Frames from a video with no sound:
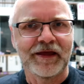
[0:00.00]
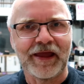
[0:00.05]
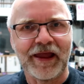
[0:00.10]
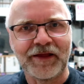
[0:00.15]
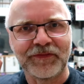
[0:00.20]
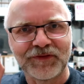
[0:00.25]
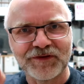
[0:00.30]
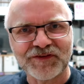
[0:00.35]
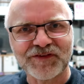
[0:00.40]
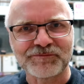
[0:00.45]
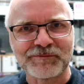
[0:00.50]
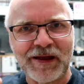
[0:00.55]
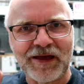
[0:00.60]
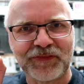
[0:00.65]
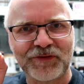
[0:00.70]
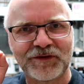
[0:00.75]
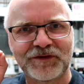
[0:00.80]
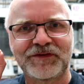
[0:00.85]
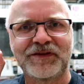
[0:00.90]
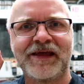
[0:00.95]
And this
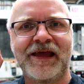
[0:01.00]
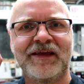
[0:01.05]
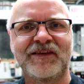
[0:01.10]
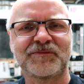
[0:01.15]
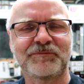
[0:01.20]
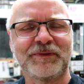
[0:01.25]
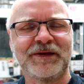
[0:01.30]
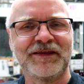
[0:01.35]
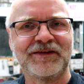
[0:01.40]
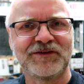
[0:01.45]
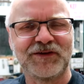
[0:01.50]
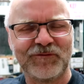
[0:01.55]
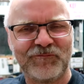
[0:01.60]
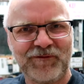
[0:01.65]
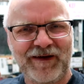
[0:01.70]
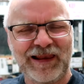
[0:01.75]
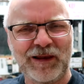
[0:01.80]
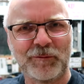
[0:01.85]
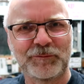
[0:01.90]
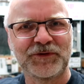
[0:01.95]
method has been
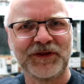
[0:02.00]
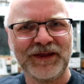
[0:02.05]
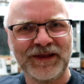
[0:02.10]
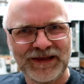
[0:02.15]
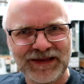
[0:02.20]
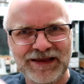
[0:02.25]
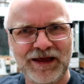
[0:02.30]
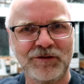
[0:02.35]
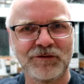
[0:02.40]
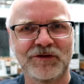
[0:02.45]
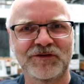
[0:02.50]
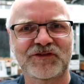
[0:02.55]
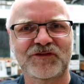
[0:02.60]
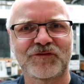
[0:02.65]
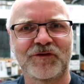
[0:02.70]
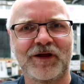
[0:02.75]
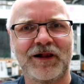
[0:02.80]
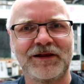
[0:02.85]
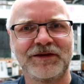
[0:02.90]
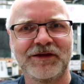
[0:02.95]
developed here in
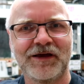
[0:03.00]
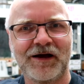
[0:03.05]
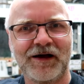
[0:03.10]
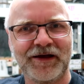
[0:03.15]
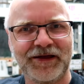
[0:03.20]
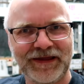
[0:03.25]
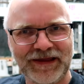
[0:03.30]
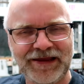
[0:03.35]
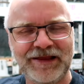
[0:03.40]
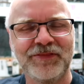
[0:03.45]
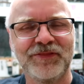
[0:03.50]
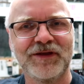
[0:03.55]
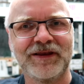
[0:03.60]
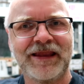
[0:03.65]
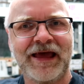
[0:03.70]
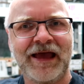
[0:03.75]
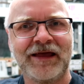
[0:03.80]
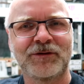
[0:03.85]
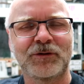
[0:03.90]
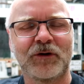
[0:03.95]
Australia, in the
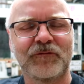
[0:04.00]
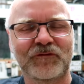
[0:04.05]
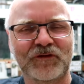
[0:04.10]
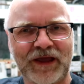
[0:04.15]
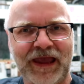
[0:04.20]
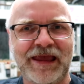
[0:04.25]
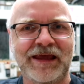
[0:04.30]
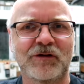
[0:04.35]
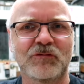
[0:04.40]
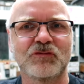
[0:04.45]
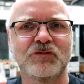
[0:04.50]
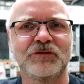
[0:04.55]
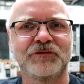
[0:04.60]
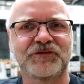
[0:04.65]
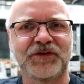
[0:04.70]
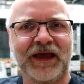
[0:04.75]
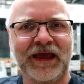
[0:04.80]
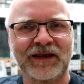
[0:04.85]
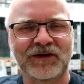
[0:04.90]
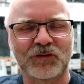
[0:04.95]
land of
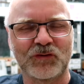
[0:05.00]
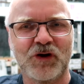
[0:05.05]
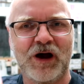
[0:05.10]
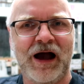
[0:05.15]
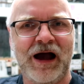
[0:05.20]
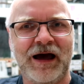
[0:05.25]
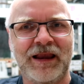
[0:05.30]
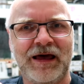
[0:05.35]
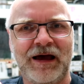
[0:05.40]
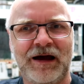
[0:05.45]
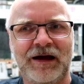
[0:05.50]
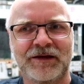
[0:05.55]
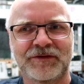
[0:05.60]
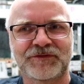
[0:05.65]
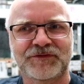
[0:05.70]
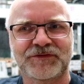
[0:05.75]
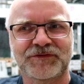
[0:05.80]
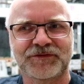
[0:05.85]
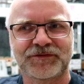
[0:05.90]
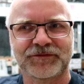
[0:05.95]
kangaroos and
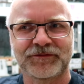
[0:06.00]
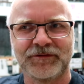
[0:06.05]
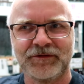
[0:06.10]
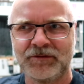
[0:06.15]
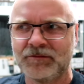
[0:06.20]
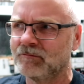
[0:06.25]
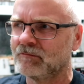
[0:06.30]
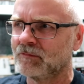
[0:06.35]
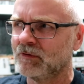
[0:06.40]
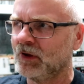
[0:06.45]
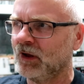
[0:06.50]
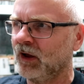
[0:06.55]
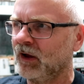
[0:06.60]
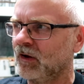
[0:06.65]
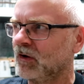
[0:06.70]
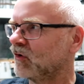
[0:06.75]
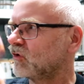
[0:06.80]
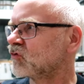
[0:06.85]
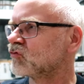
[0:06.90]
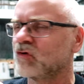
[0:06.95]
koalas,
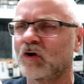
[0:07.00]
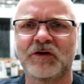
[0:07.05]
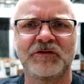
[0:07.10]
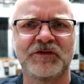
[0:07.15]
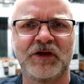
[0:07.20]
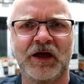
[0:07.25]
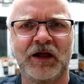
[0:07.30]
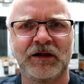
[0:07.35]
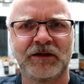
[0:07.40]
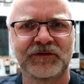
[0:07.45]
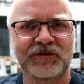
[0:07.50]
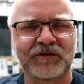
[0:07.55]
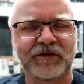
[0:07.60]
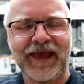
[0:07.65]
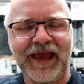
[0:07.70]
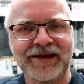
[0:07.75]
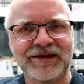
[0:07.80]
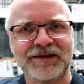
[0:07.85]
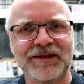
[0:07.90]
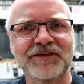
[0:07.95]
crocodiles,
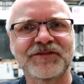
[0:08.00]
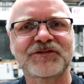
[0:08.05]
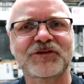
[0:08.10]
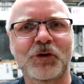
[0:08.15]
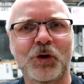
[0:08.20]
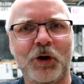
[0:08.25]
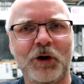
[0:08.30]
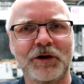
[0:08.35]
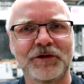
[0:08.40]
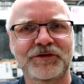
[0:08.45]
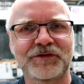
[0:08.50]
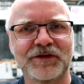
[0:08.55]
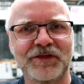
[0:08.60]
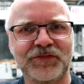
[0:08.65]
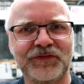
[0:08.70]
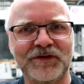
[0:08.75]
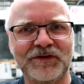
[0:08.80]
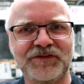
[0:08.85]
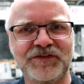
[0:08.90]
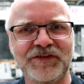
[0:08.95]
and it is called the